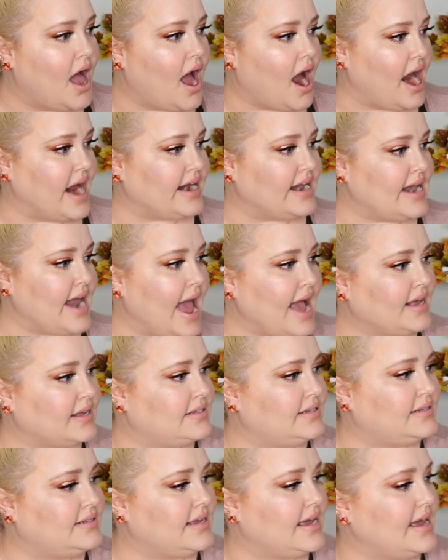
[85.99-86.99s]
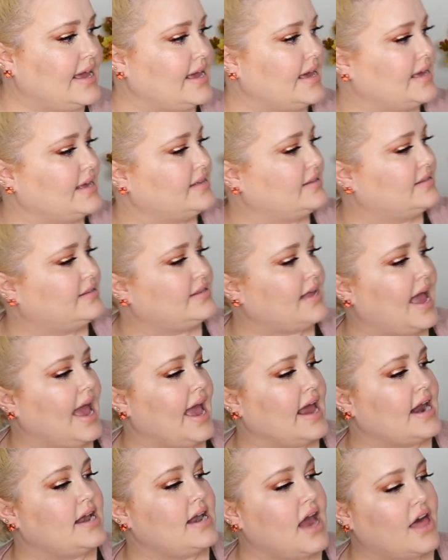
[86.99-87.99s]
all right, next is
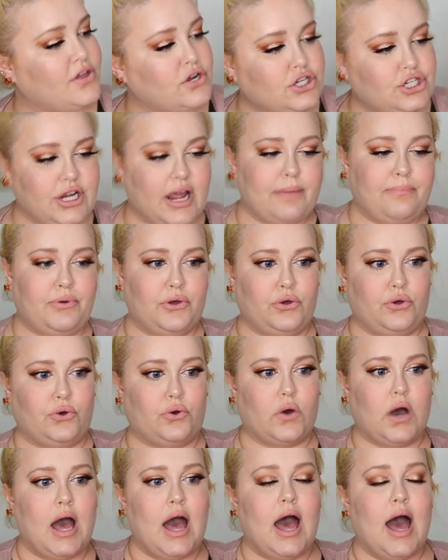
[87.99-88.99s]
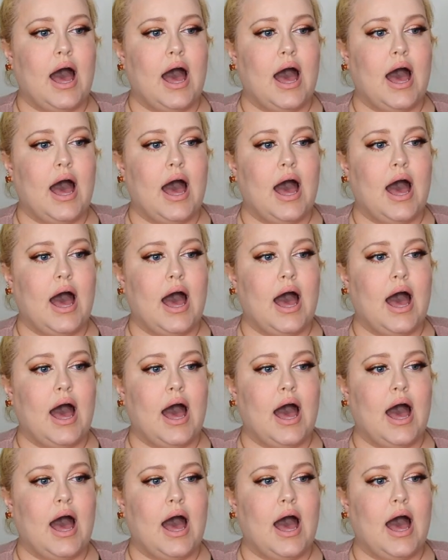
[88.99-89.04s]
another shampoo.